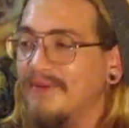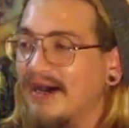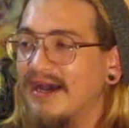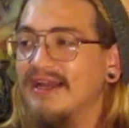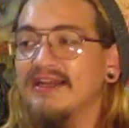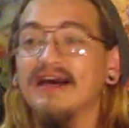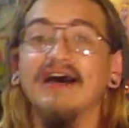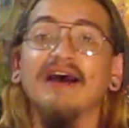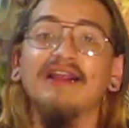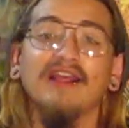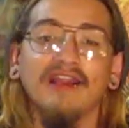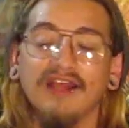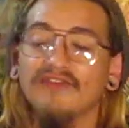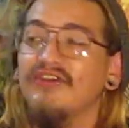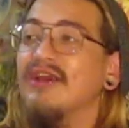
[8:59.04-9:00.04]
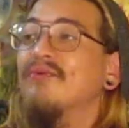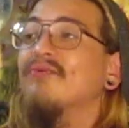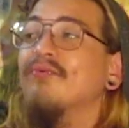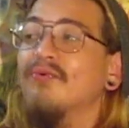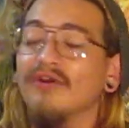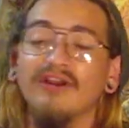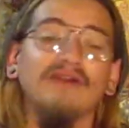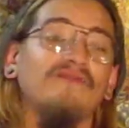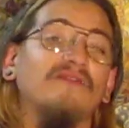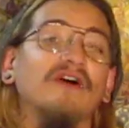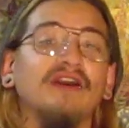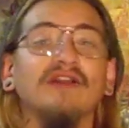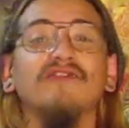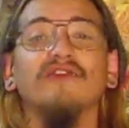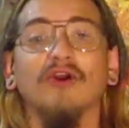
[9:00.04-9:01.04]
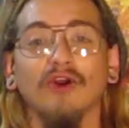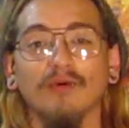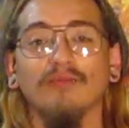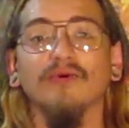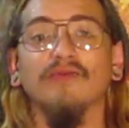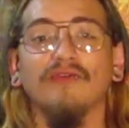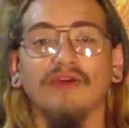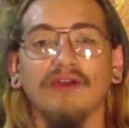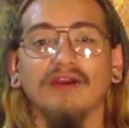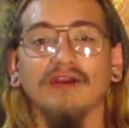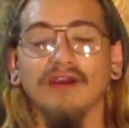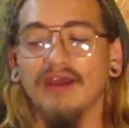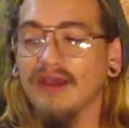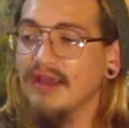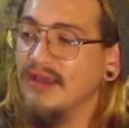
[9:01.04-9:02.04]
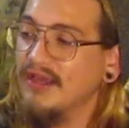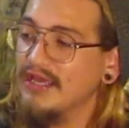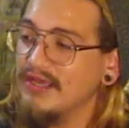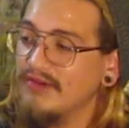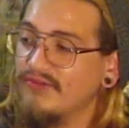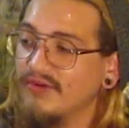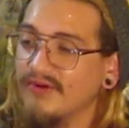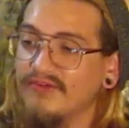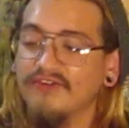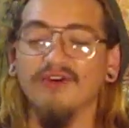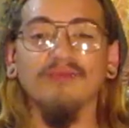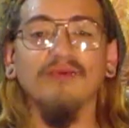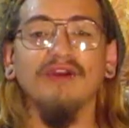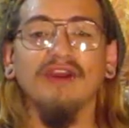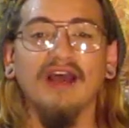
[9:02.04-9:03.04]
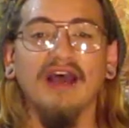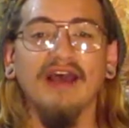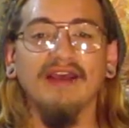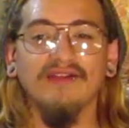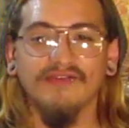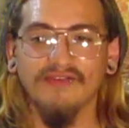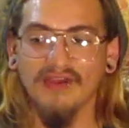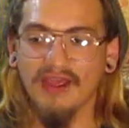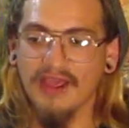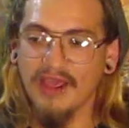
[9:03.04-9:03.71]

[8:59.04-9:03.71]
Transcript: by God, it is a really fucking terrible thing. So in summary, guys,